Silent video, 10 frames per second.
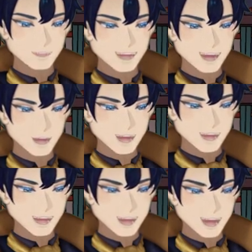flew as
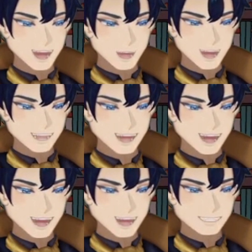long as it was
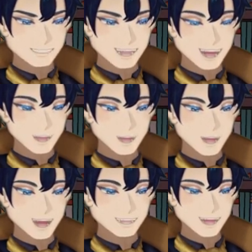daylight, and after
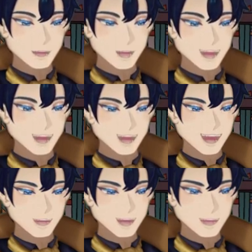that there was the
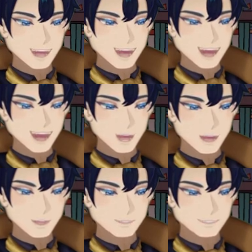excitement of getting
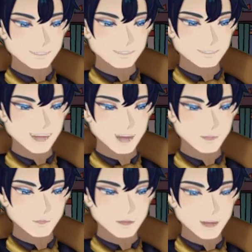nearer, getting
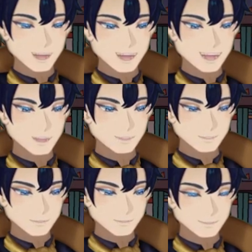quite near,
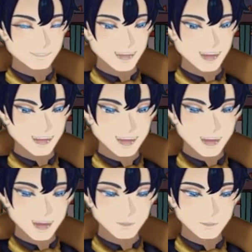getting
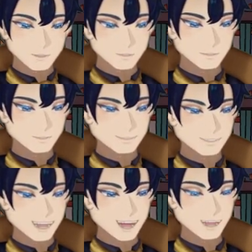there.
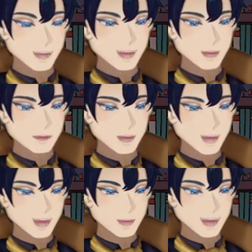At Genoa, it
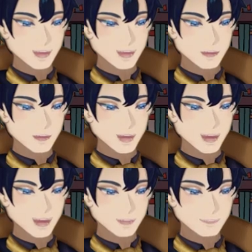had begun to
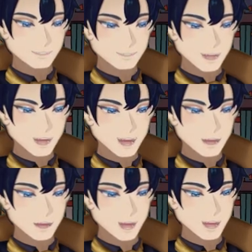rain.
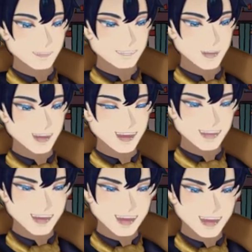Genoa!
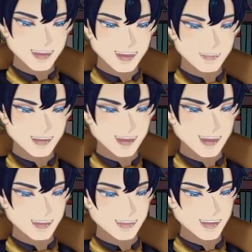Imagine actually being
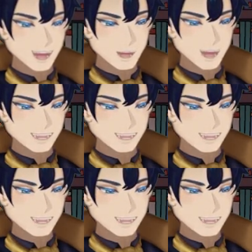at Genoa,